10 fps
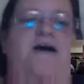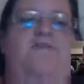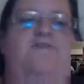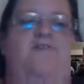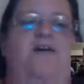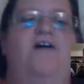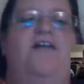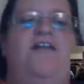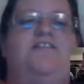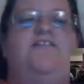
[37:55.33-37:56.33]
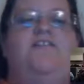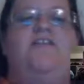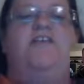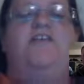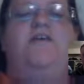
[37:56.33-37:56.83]
Wrong answer.
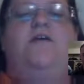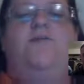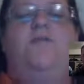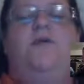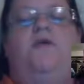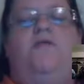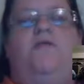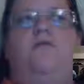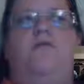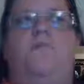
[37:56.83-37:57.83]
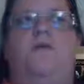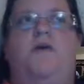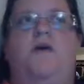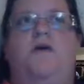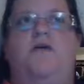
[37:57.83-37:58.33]
He appealed
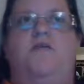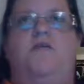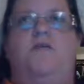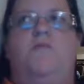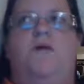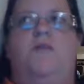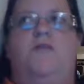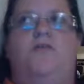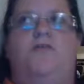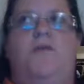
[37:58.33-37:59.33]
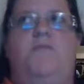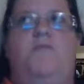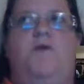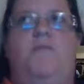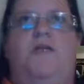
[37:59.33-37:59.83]
because he wanted to spend
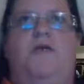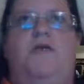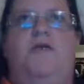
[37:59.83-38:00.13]
more money.